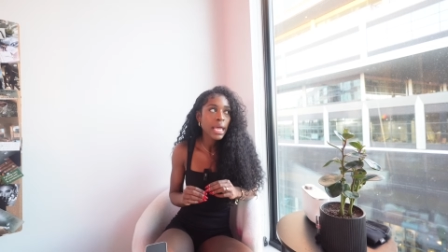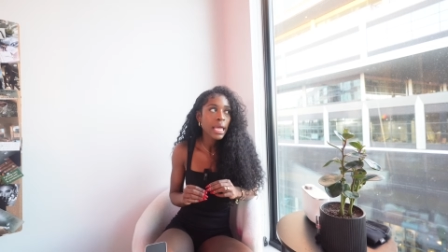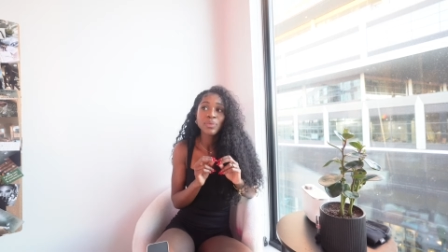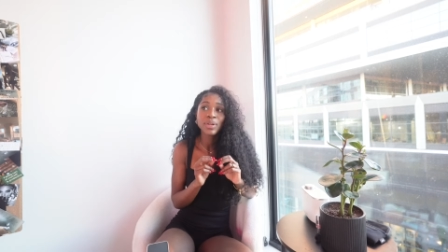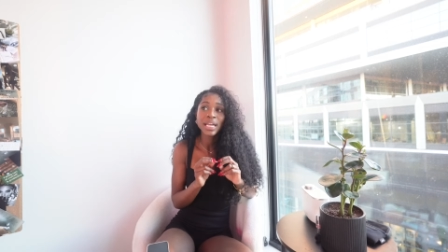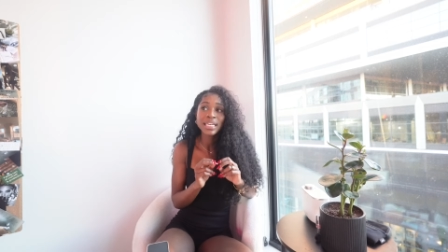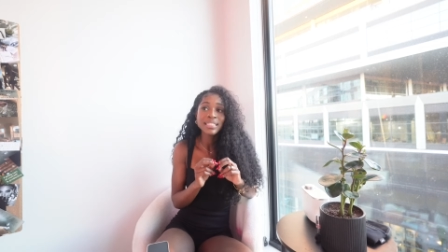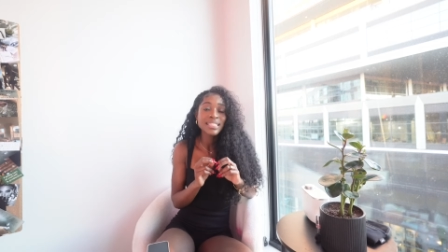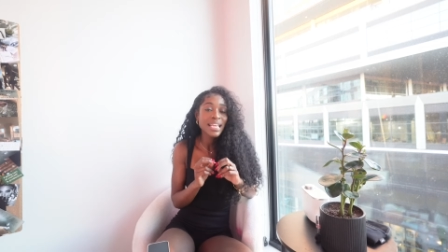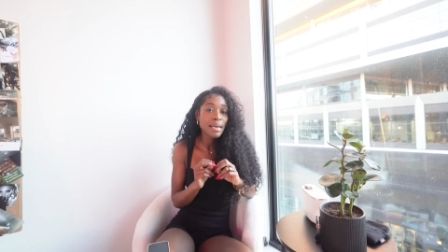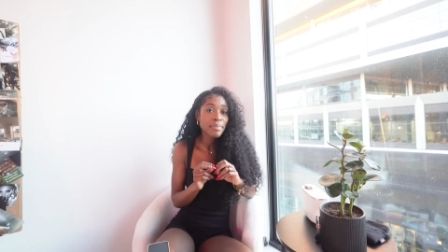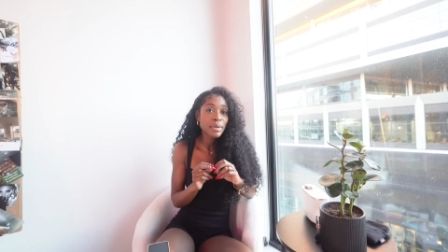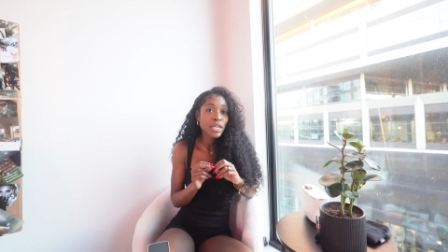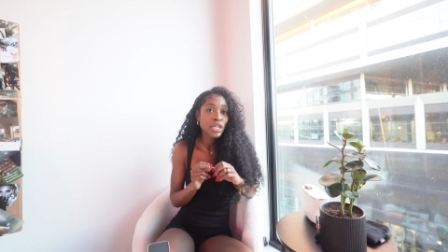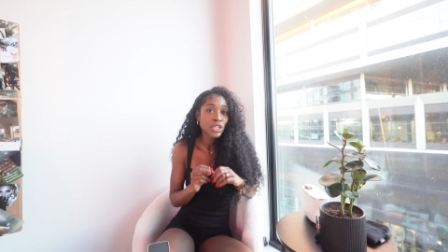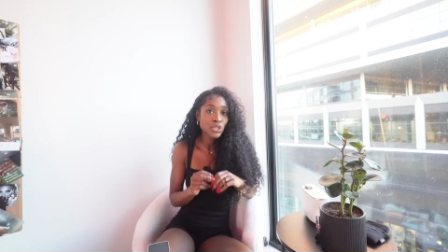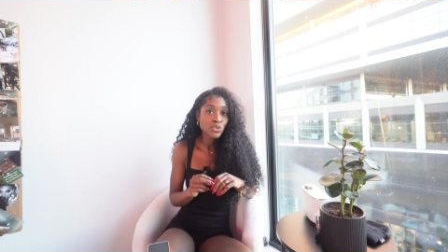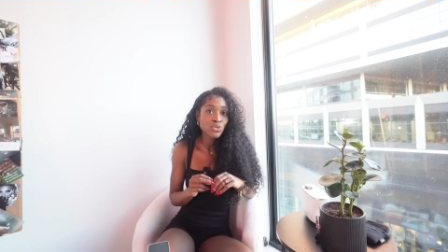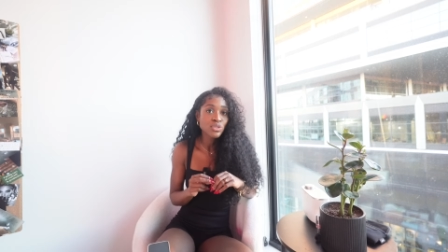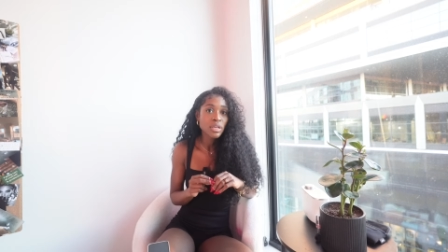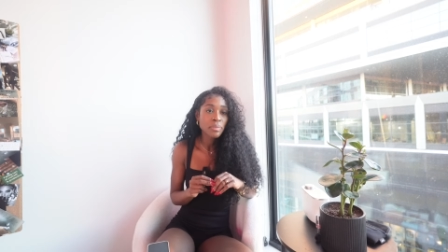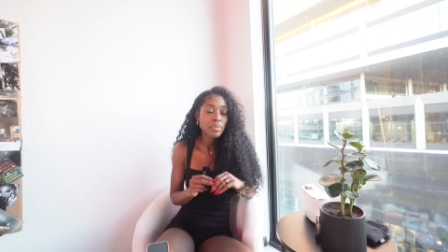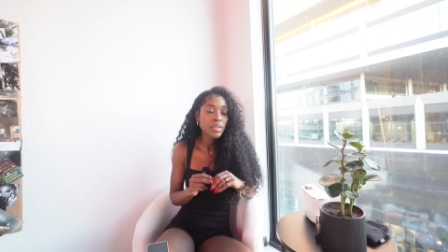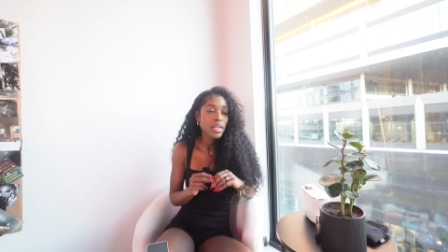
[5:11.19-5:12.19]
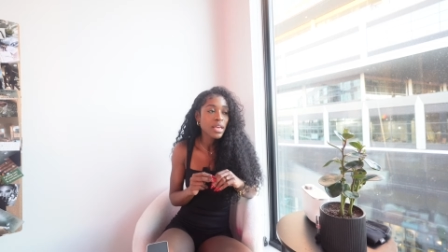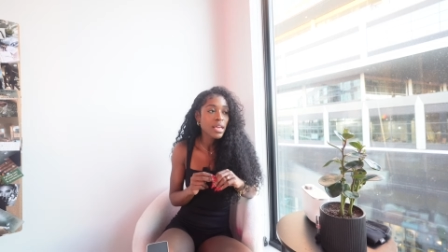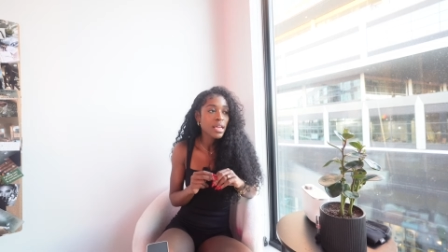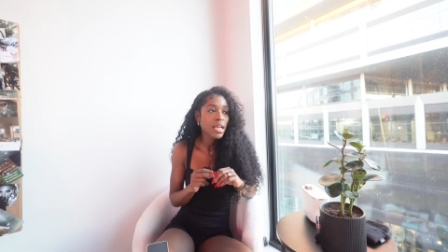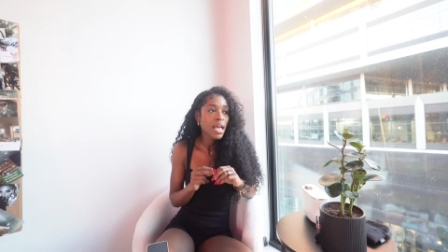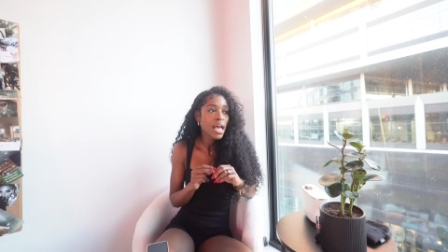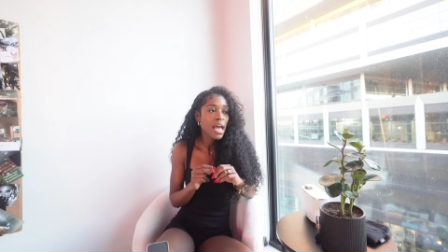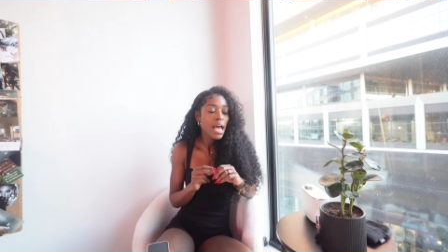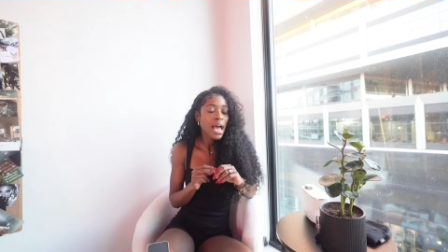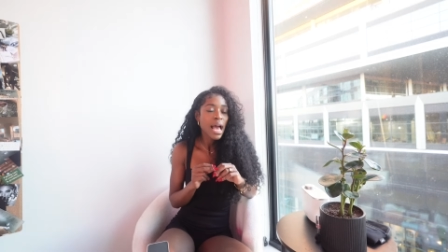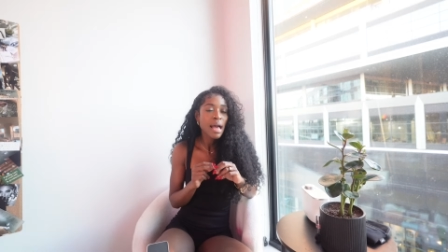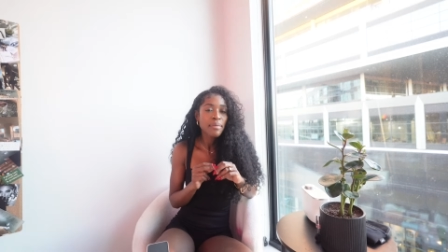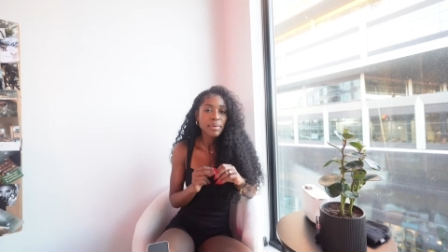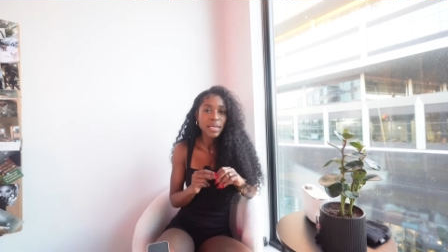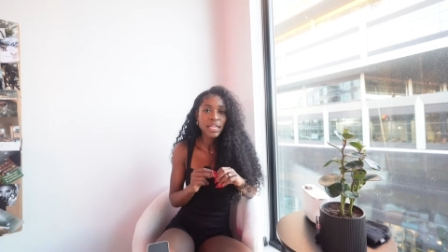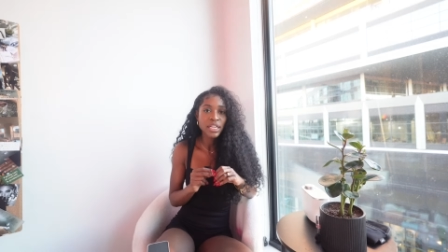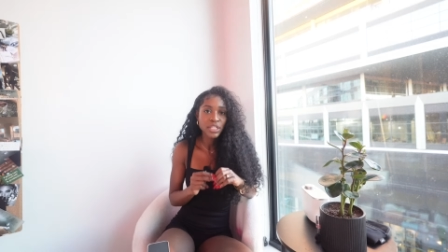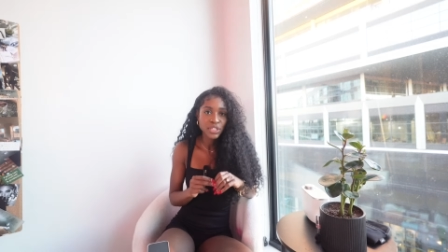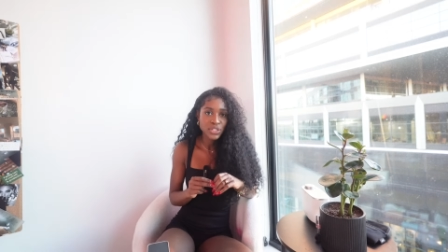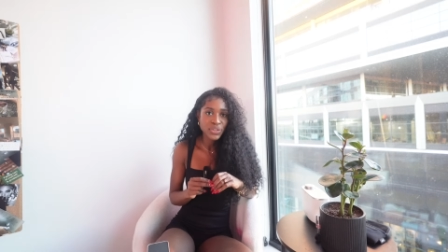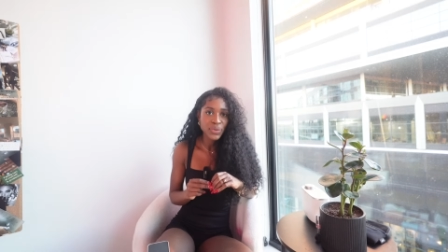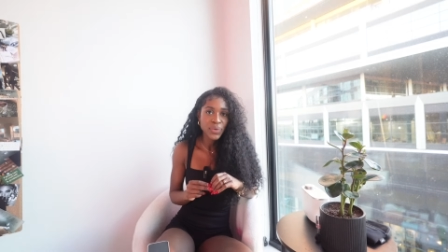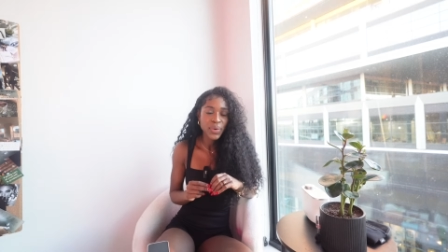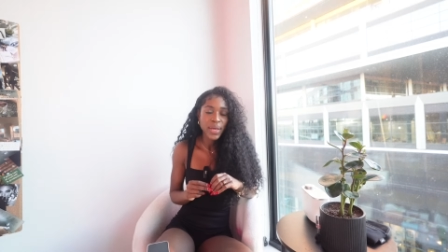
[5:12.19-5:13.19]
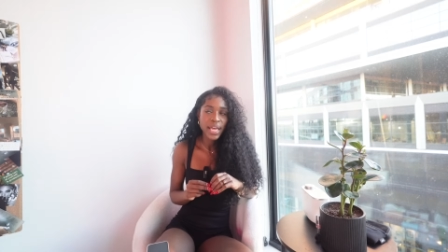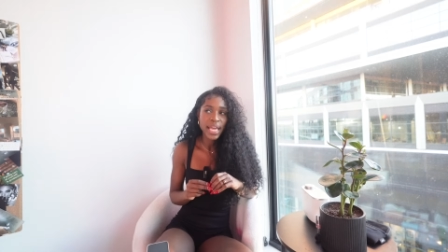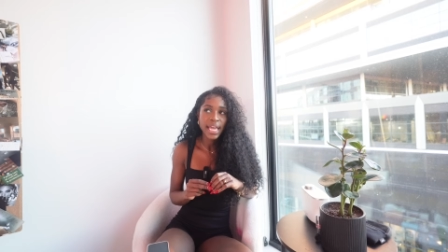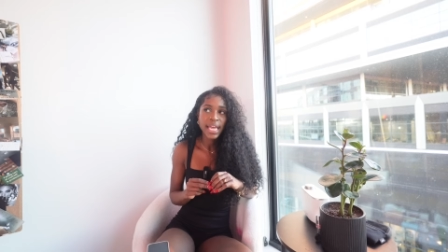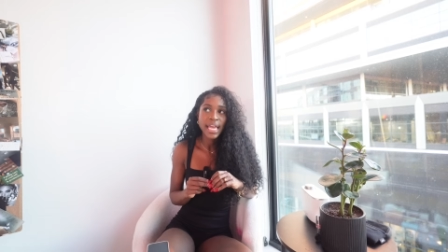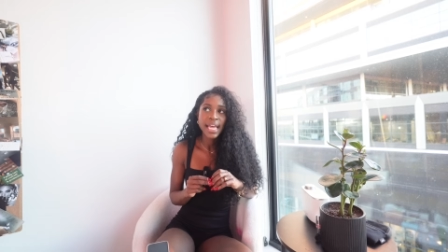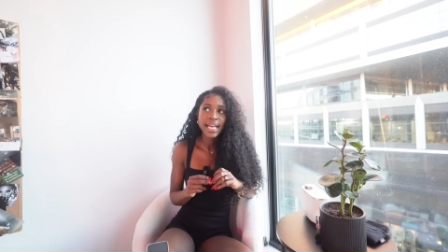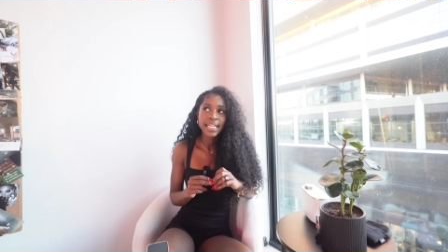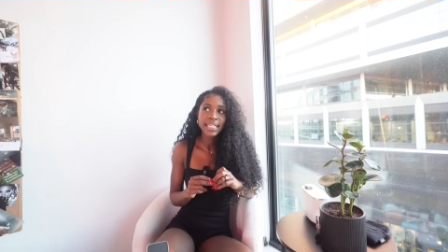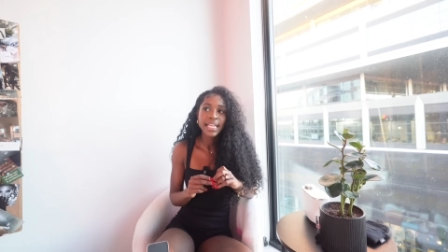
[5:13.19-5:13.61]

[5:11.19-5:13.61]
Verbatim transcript: When I say I'm gonna do something, I'm gonna do it.